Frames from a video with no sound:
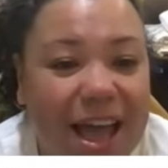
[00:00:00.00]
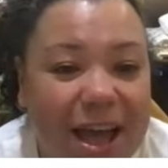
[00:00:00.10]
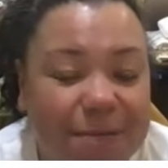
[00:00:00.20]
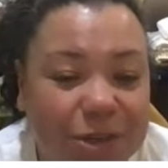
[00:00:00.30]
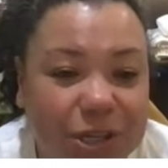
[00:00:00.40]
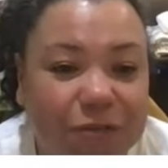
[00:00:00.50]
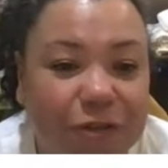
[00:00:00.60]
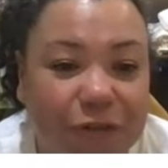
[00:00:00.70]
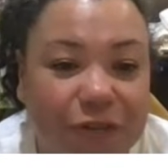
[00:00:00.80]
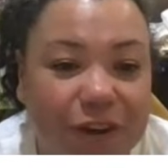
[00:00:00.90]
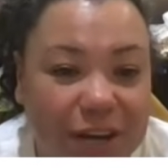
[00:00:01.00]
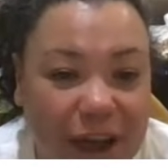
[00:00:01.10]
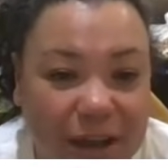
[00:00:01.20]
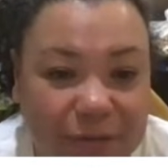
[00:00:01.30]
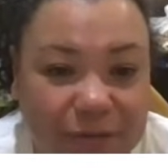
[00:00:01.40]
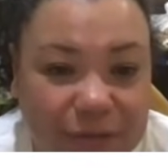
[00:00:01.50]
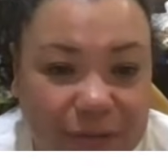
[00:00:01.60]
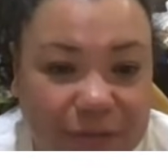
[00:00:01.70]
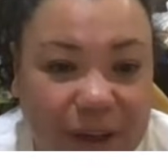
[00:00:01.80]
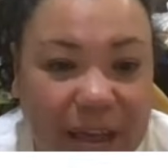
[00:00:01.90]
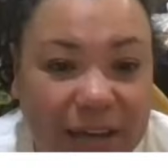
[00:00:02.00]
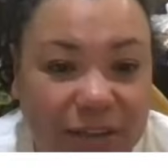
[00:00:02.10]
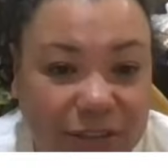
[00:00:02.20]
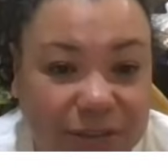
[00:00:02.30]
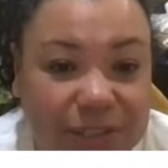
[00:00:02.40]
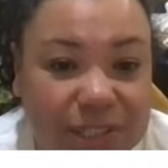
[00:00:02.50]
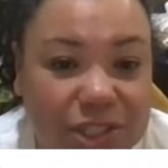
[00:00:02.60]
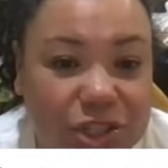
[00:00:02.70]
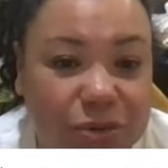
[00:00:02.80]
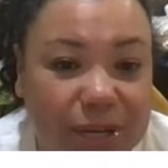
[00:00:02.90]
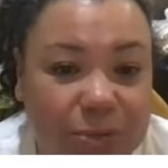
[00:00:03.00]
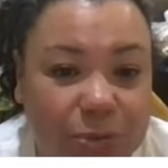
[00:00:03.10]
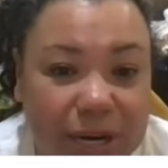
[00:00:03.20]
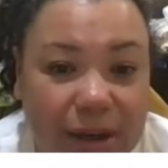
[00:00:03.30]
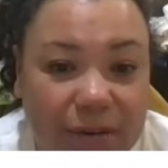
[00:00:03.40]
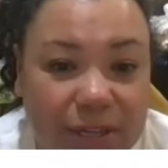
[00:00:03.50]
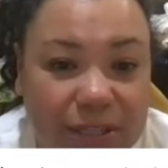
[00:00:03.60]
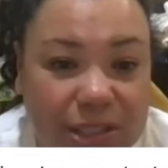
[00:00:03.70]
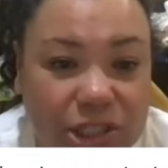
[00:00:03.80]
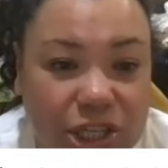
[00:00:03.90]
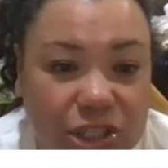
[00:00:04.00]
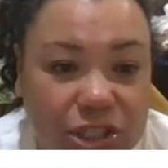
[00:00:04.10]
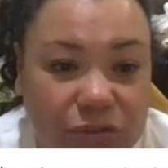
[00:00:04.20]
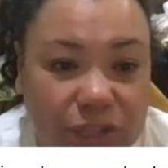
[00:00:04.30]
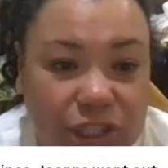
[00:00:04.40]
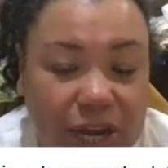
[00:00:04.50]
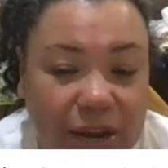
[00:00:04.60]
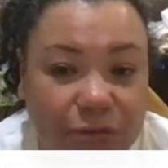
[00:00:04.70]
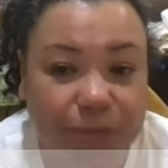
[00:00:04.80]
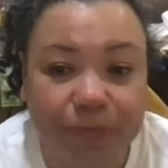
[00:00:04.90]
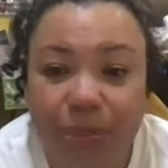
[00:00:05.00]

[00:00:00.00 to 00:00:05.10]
I'm looking for fun cotton flannel since Joanne went out. Any suggestions from the chat group?